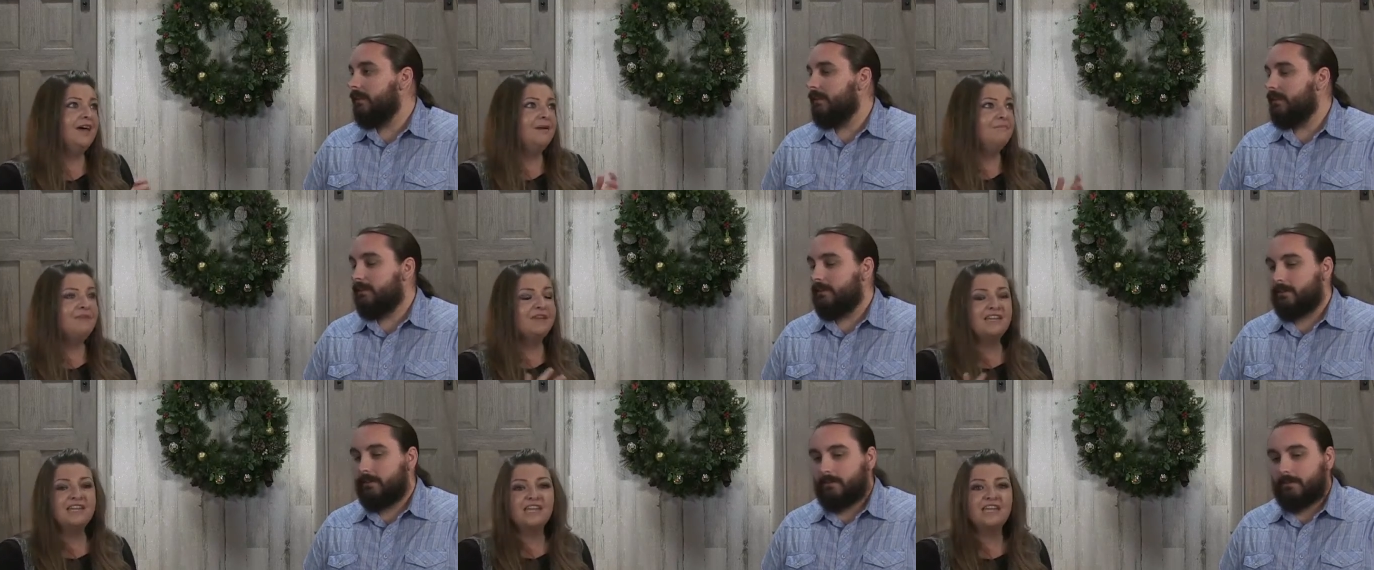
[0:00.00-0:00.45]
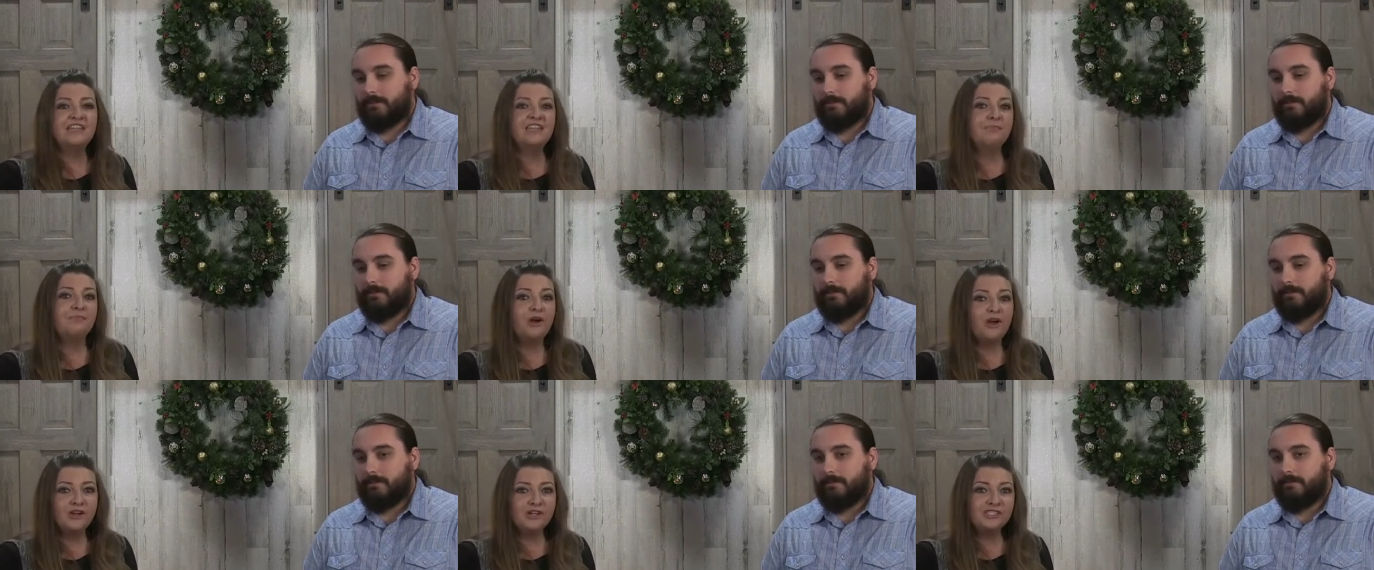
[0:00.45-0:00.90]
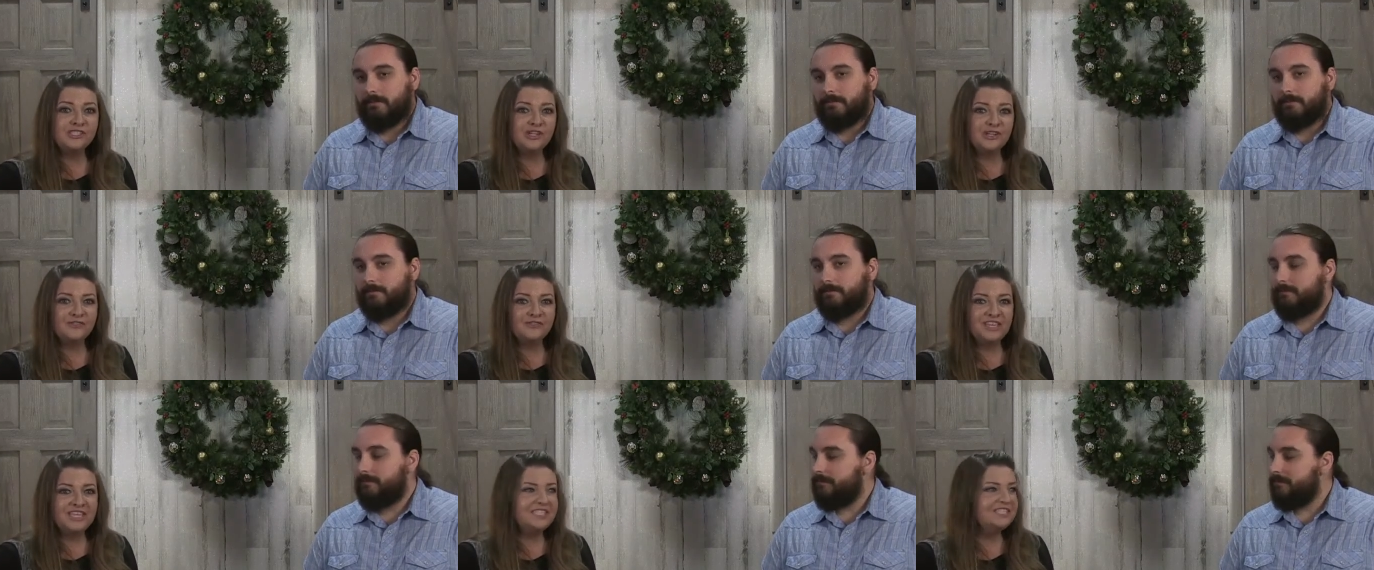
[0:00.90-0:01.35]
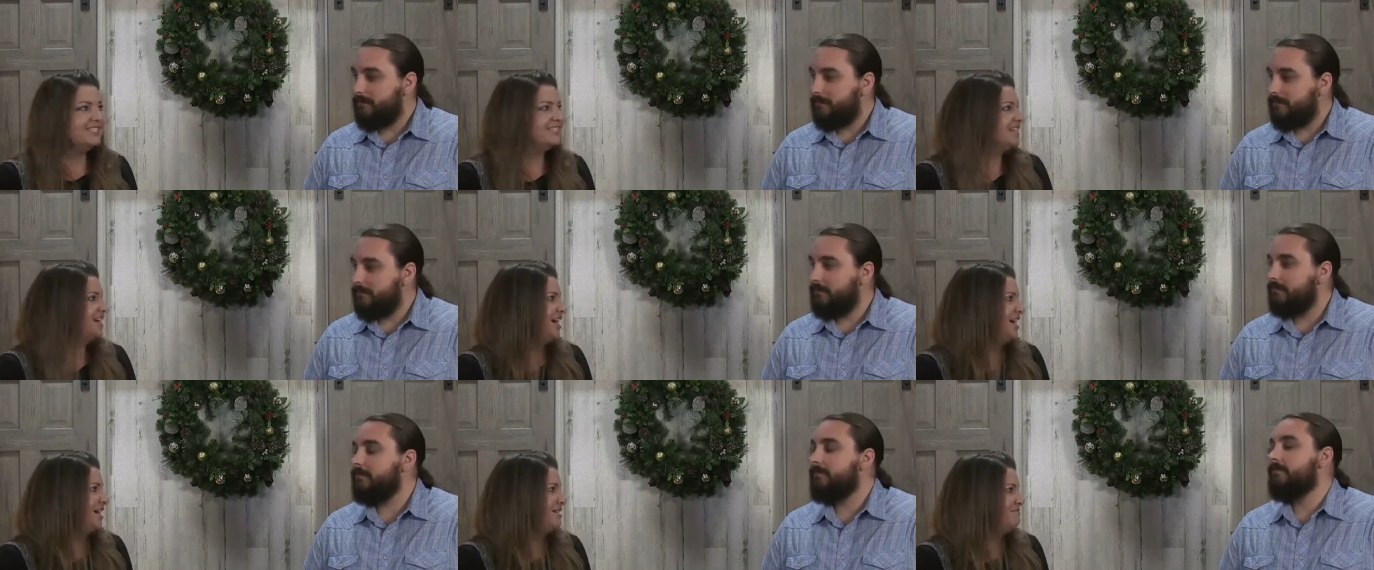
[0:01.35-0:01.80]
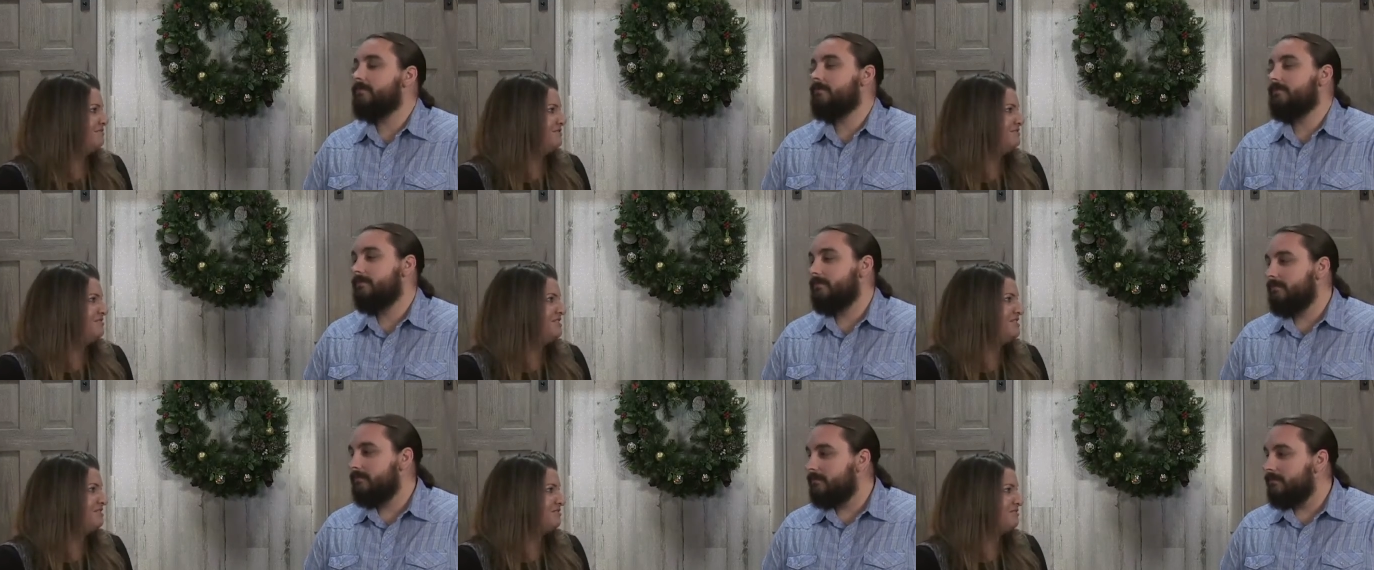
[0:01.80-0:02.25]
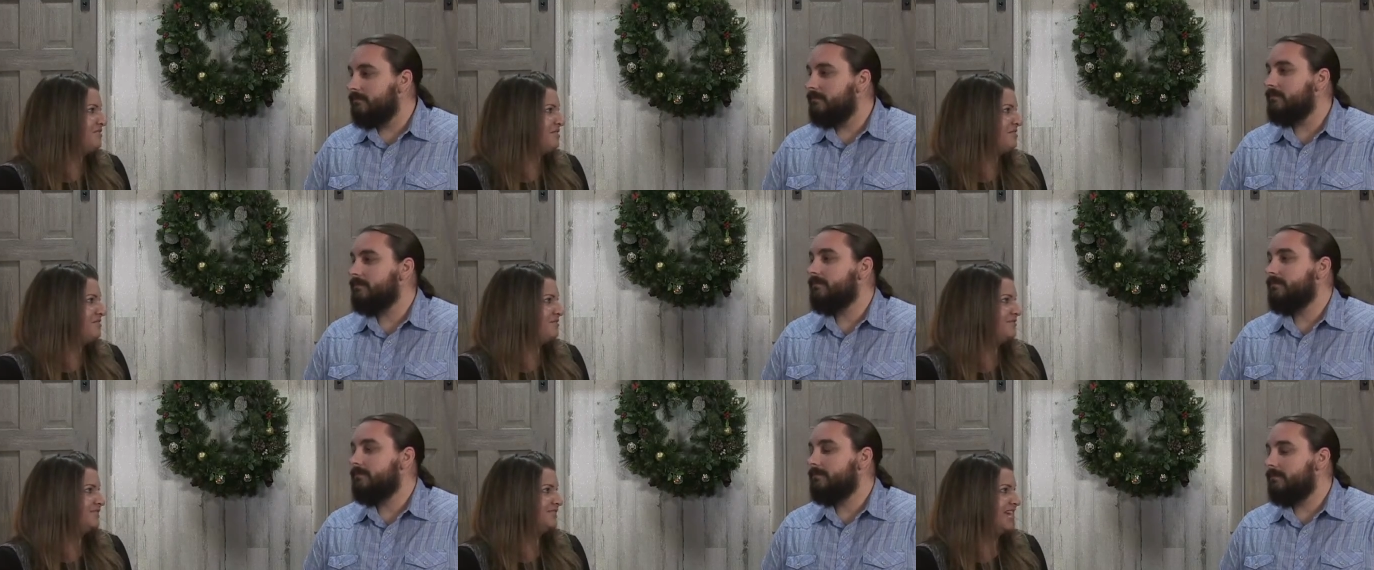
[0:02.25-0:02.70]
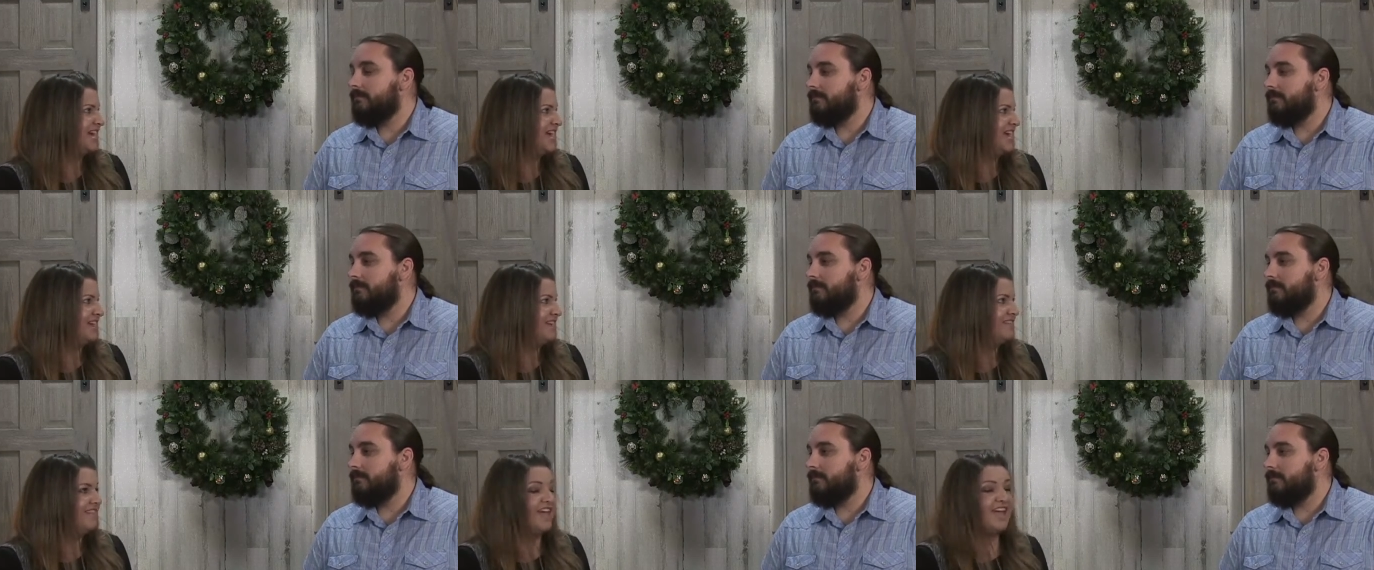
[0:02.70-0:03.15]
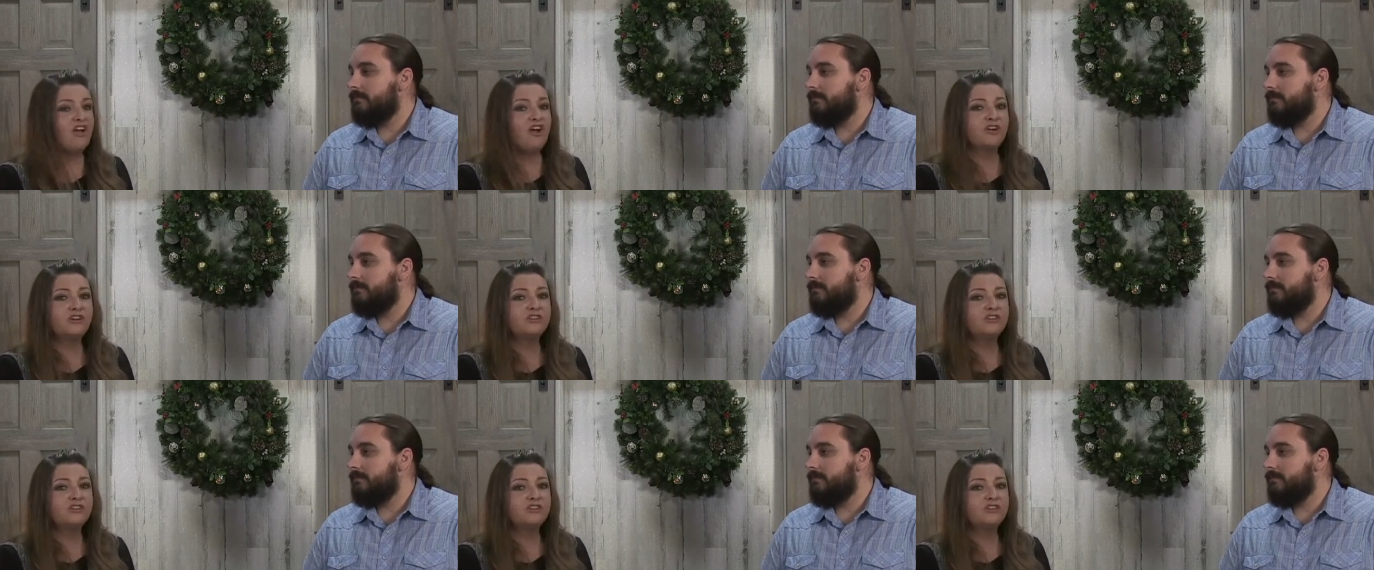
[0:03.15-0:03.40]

Speaker 1: picnic in the park service, you hear those, and they are